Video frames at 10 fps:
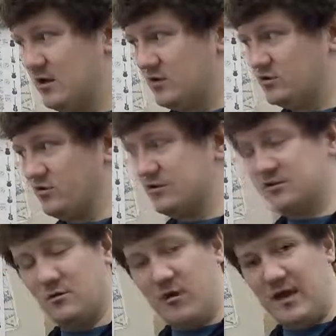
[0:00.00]
So this
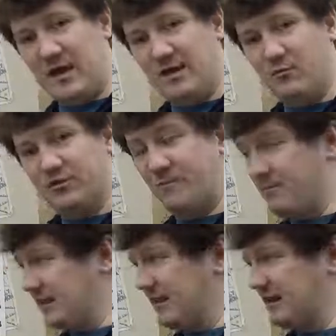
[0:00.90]
is the way with the
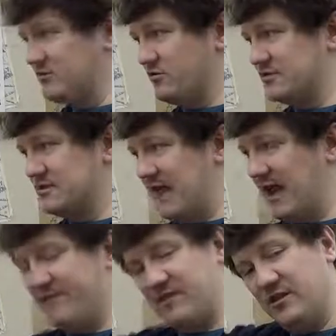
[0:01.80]
big letter, so this is the
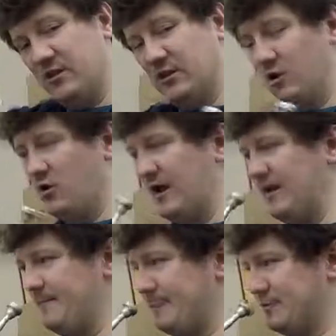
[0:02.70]
F and then the low
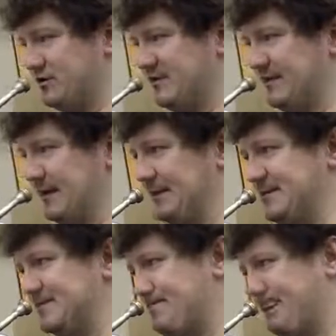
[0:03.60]
A. So it sounds like this.